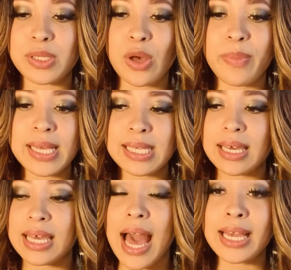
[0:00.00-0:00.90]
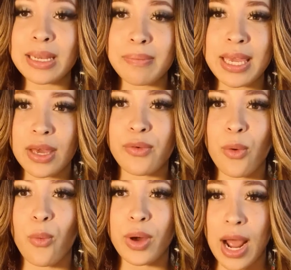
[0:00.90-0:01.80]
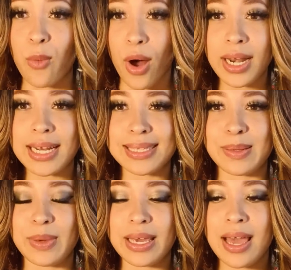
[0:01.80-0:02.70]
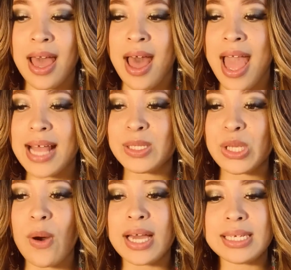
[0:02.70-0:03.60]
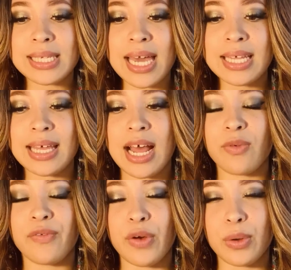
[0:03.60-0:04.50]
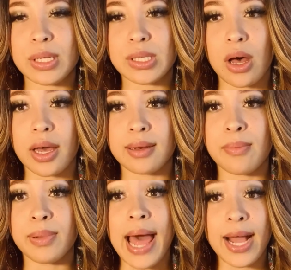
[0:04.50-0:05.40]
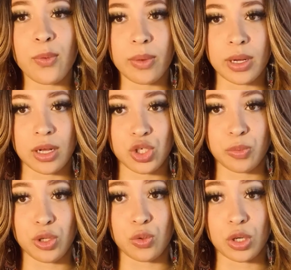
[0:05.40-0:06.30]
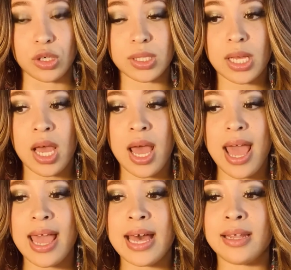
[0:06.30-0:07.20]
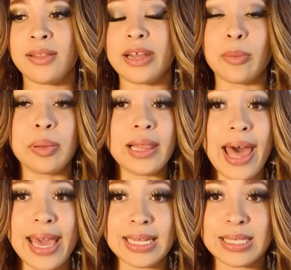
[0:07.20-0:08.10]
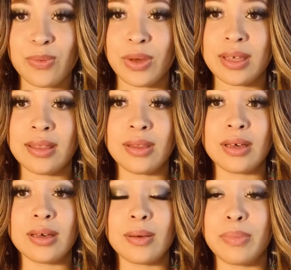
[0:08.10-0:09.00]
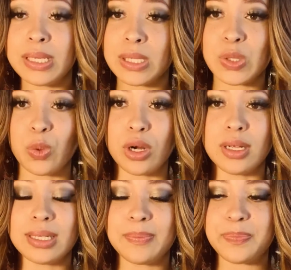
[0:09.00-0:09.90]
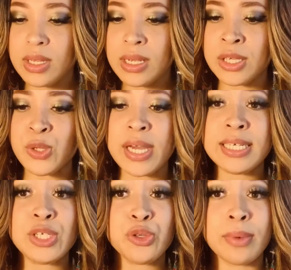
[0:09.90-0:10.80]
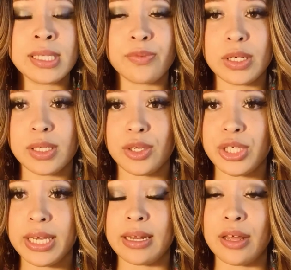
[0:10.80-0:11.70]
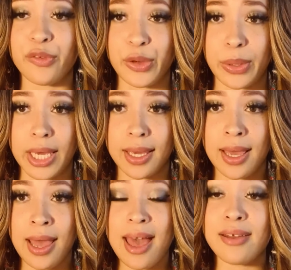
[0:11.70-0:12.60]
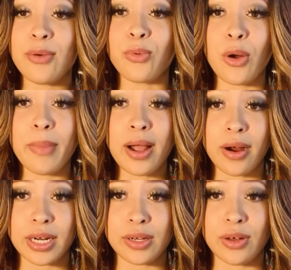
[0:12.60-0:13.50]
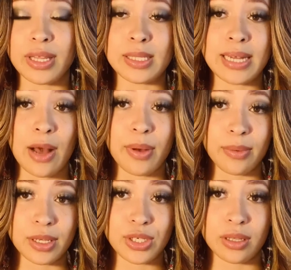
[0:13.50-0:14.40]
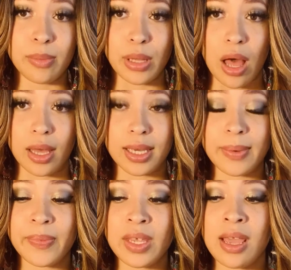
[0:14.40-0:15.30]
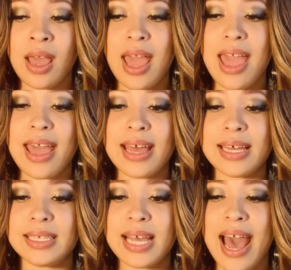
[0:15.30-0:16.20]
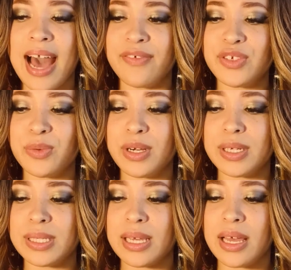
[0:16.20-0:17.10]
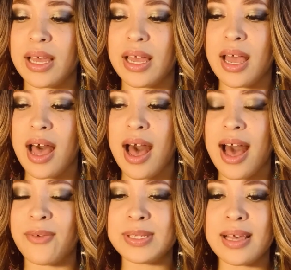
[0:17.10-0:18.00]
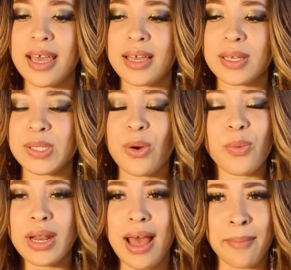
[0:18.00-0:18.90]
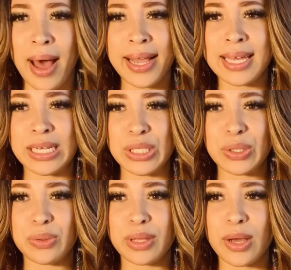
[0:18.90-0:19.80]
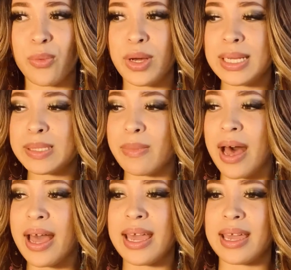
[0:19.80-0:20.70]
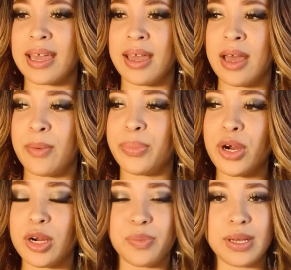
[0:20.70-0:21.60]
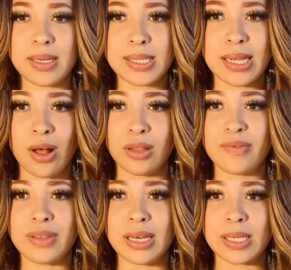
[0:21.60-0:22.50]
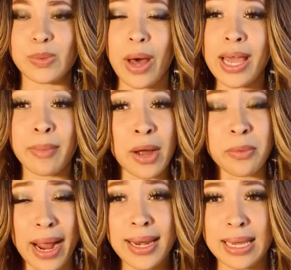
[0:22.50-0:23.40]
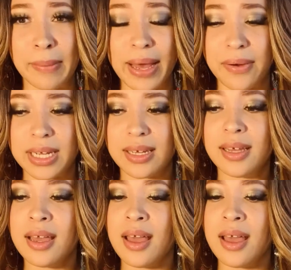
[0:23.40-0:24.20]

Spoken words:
So basically I could make it what I wanted it to be. And so I decided that I would focus on Black women entrepreneurs and their plight within the business world. So I did 2 months of researching and interviewing and wrote my article that's now published on the blog. And afterwards, I was like, so what am I gonna do? Like, what is my purpose in all of this? Why am I writing about it?